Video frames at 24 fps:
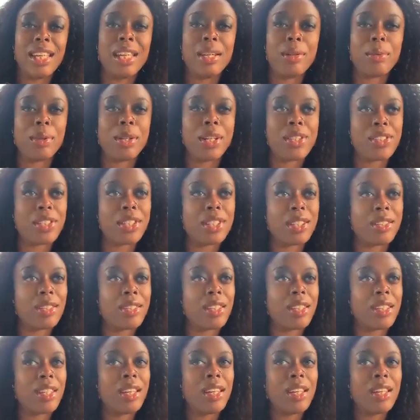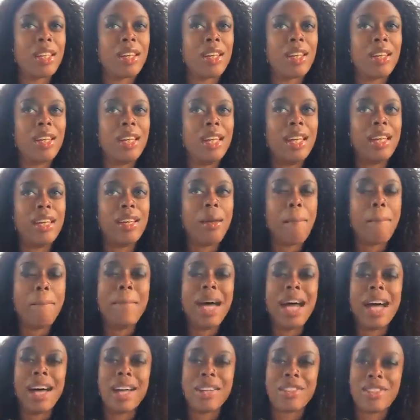it wasn't
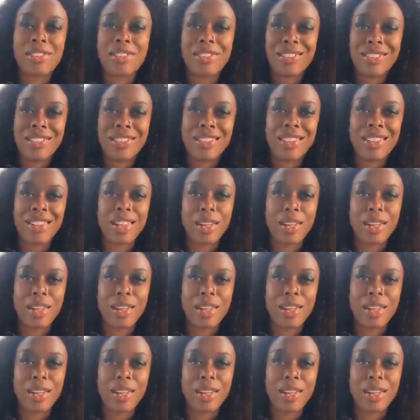matched.